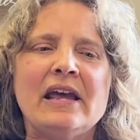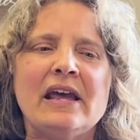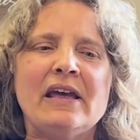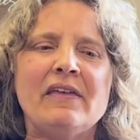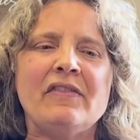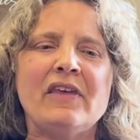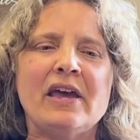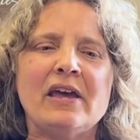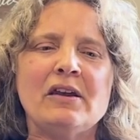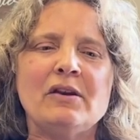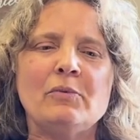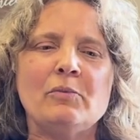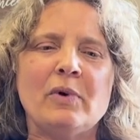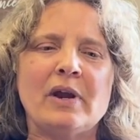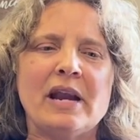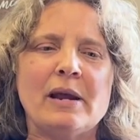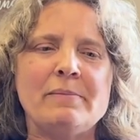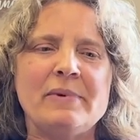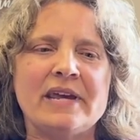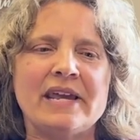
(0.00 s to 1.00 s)
And then
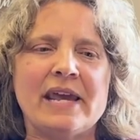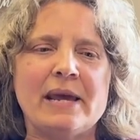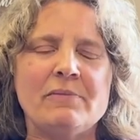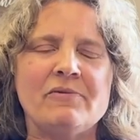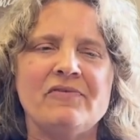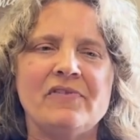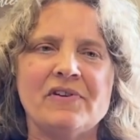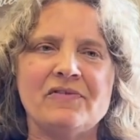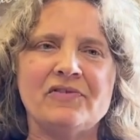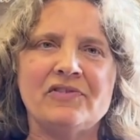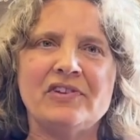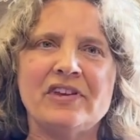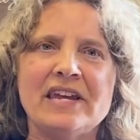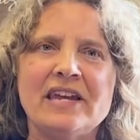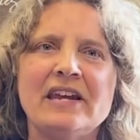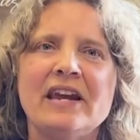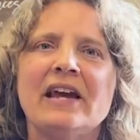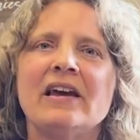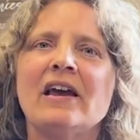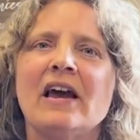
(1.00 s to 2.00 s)
when I became
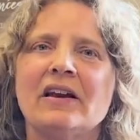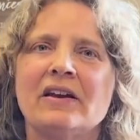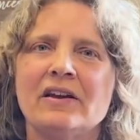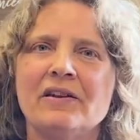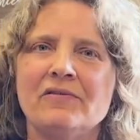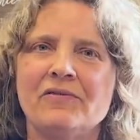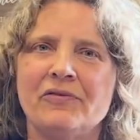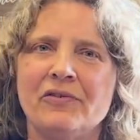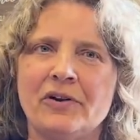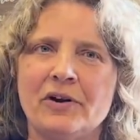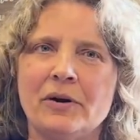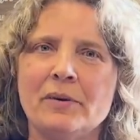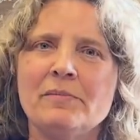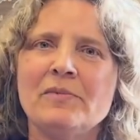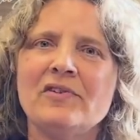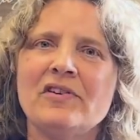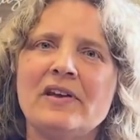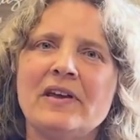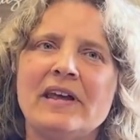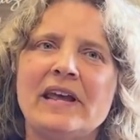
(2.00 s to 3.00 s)
15, I got
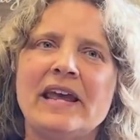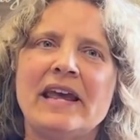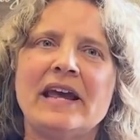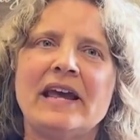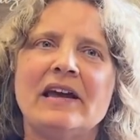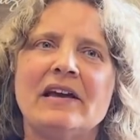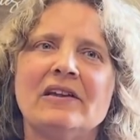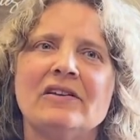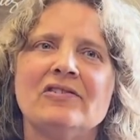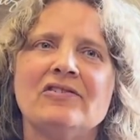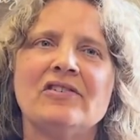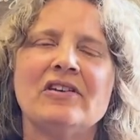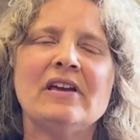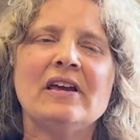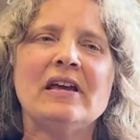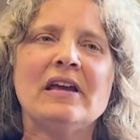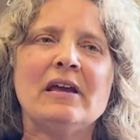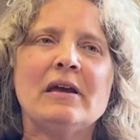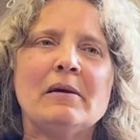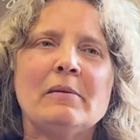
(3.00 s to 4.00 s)
confirmed and
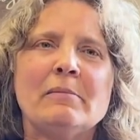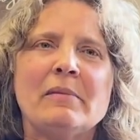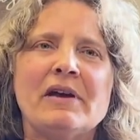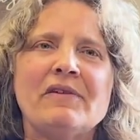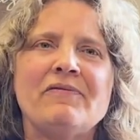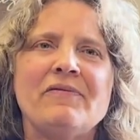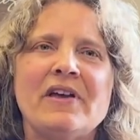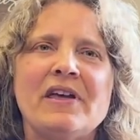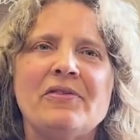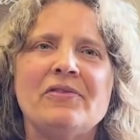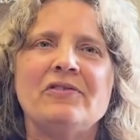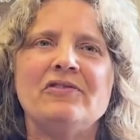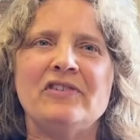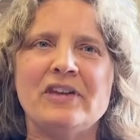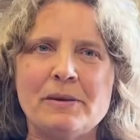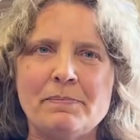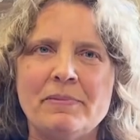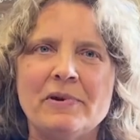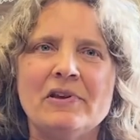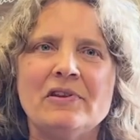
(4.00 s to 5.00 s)
my faith
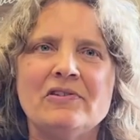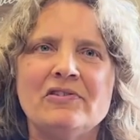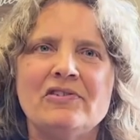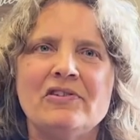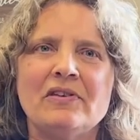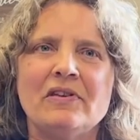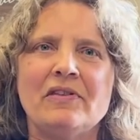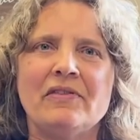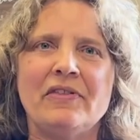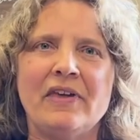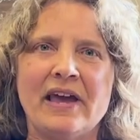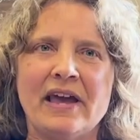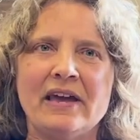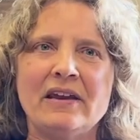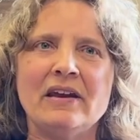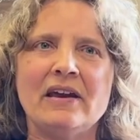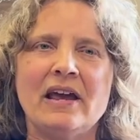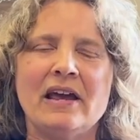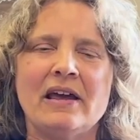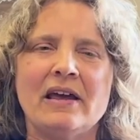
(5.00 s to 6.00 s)
deepened
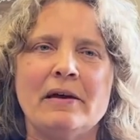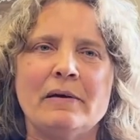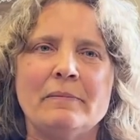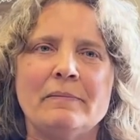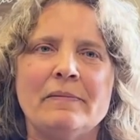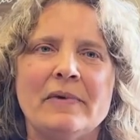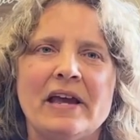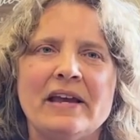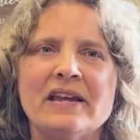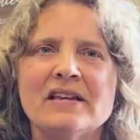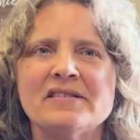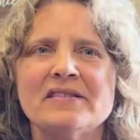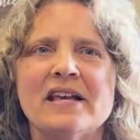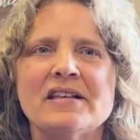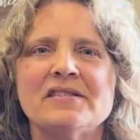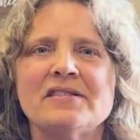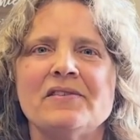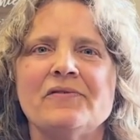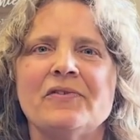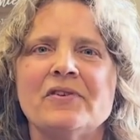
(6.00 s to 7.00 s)
then. I guess
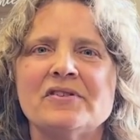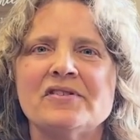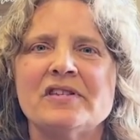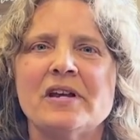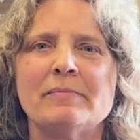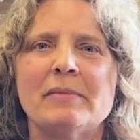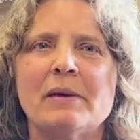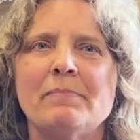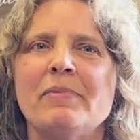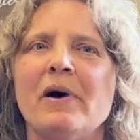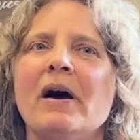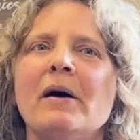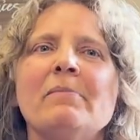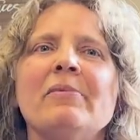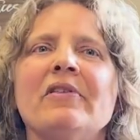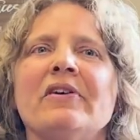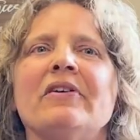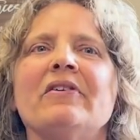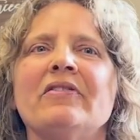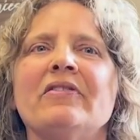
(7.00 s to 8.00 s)
that's the first time I
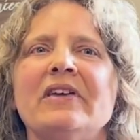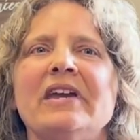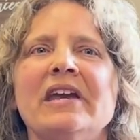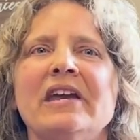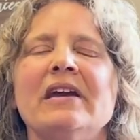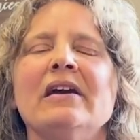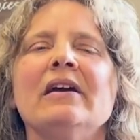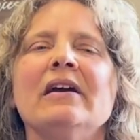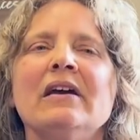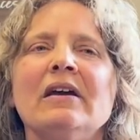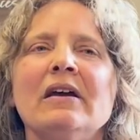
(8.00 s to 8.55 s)
publicly